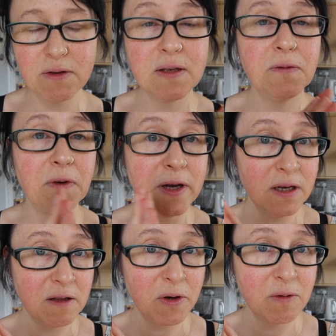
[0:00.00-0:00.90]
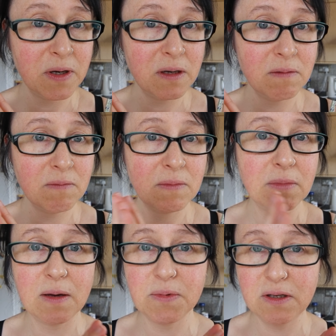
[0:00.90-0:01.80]
She's fine at the moment.
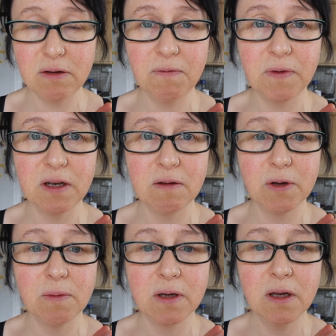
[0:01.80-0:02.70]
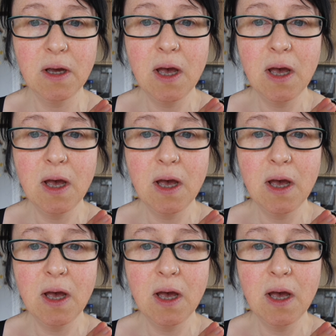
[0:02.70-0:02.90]
Absolutely fine at the moment,